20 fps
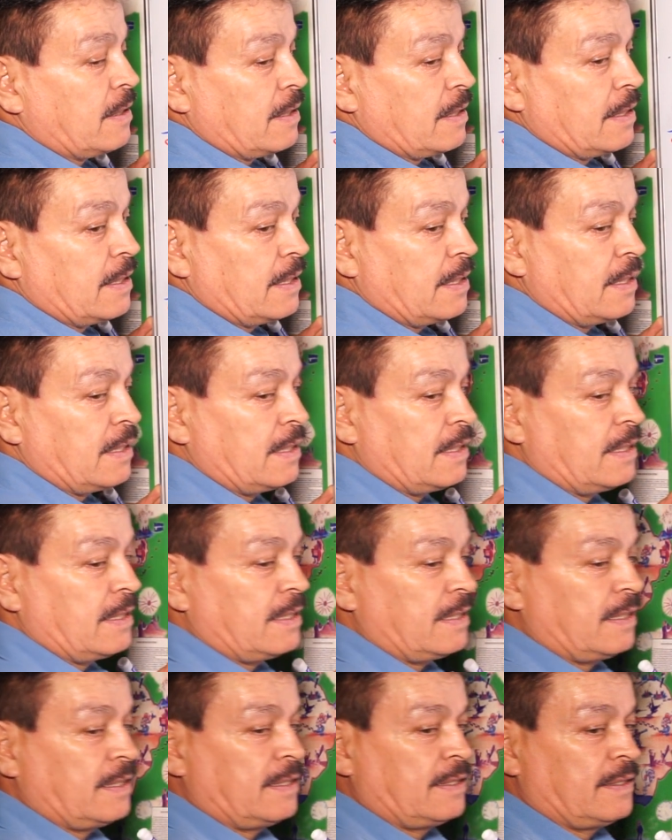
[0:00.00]

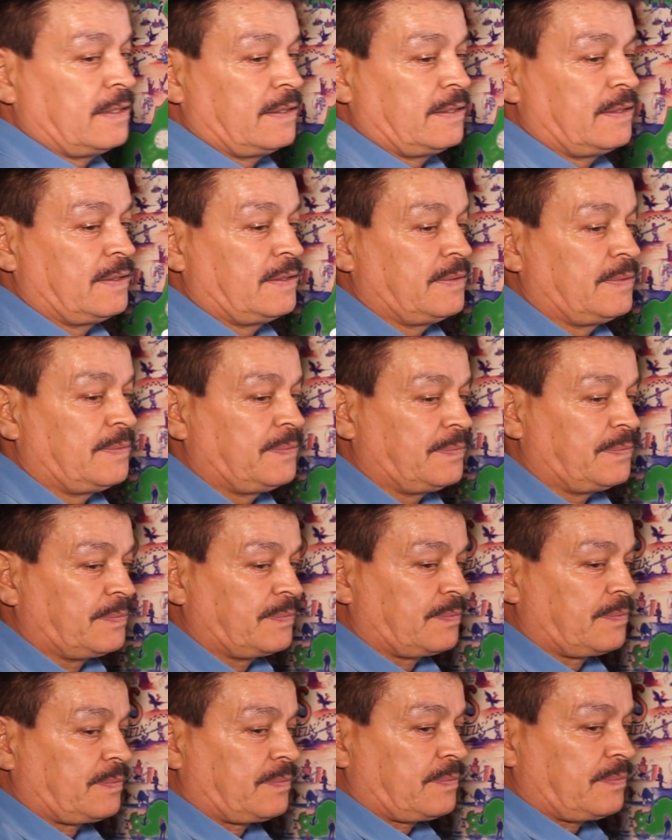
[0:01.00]

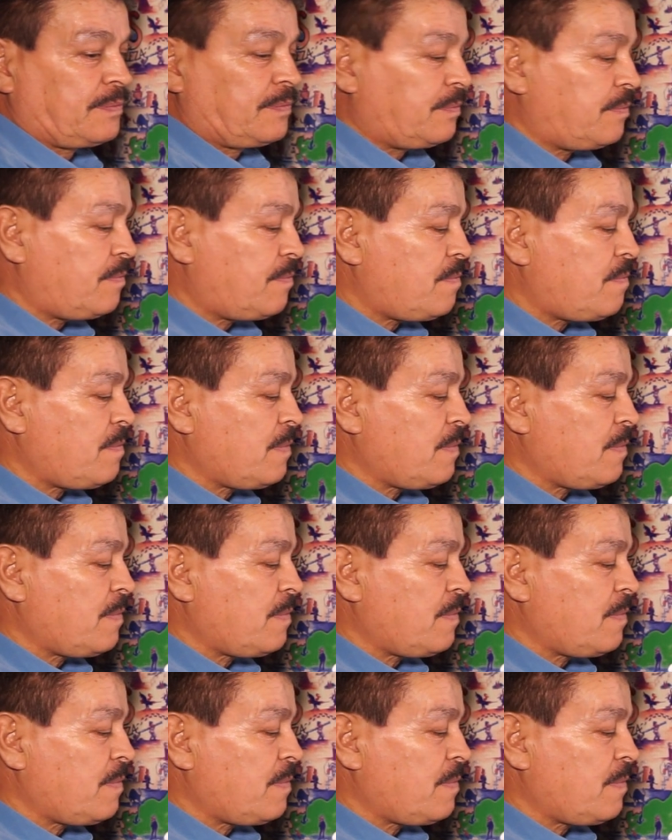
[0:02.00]
(no one is talking)